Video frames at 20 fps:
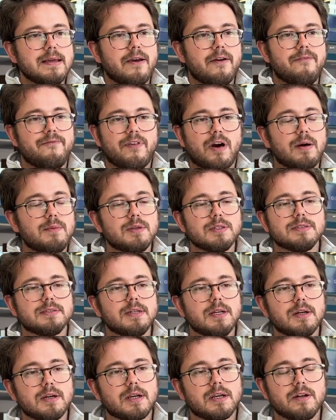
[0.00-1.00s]
farmers
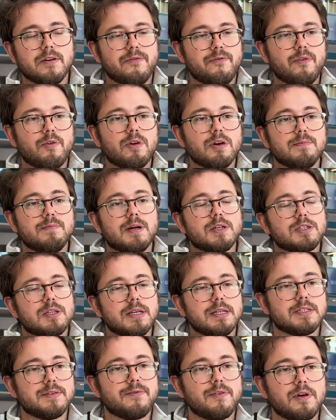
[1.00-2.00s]
there can afford much
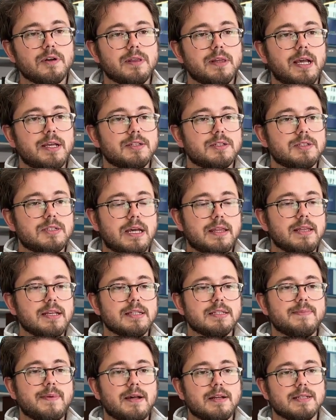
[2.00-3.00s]
less fertilizers. I think
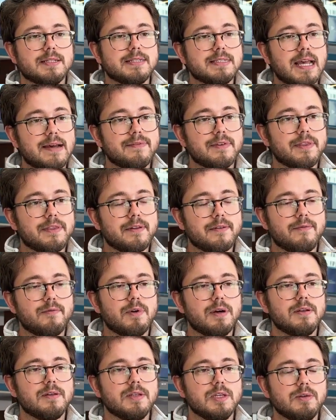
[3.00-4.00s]
it's about 1/7 of
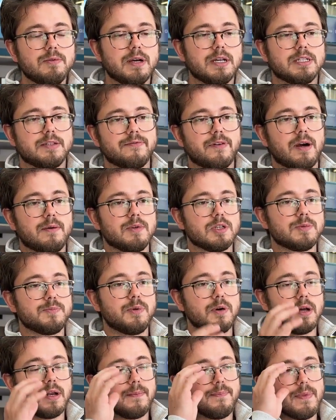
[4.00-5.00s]
what US farmers
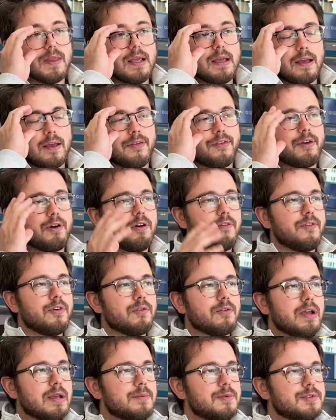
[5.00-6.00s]
put. And so if
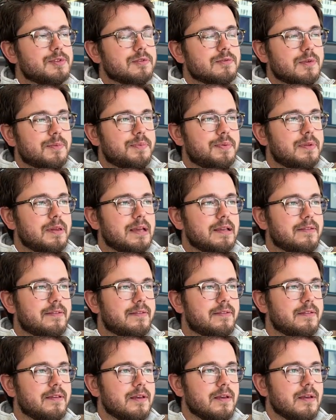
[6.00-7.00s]
you're able to
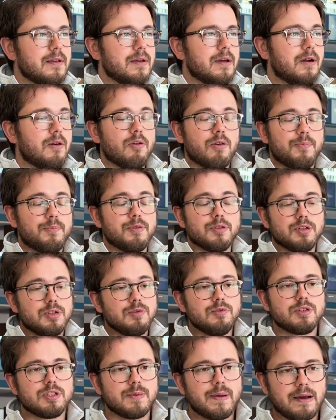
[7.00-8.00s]
replace or
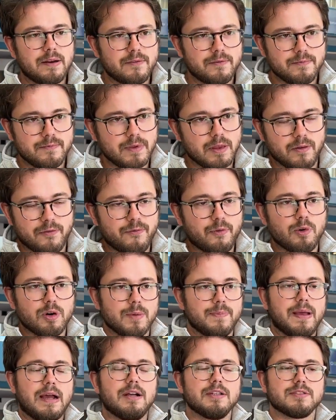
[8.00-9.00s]
produce about 40
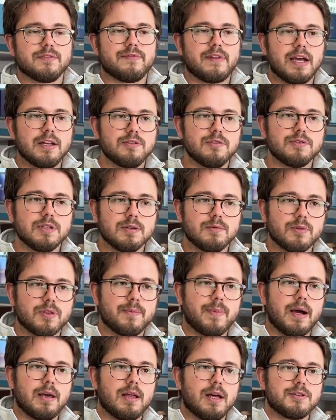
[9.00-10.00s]
pounds of nitrogen with a
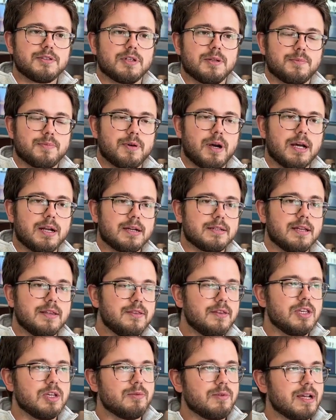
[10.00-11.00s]
biological product, in
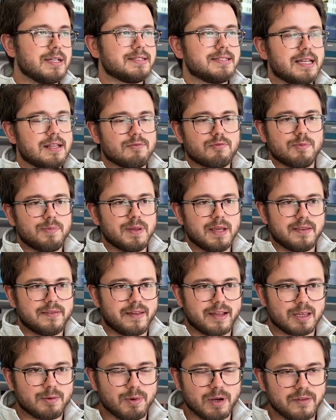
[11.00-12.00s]
the US that'll replace
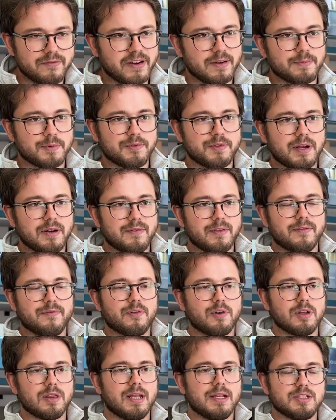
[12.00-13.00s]
like 25% of the
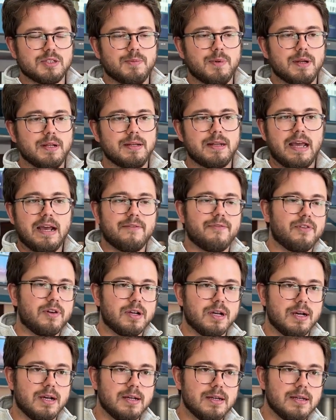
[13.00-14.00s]
fertilizer, but in
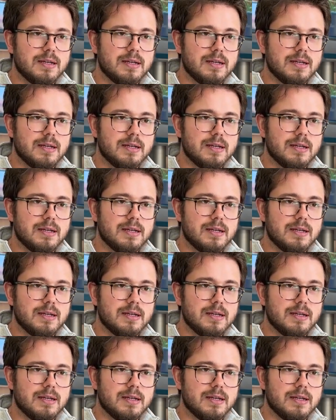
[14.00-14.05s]
Africa,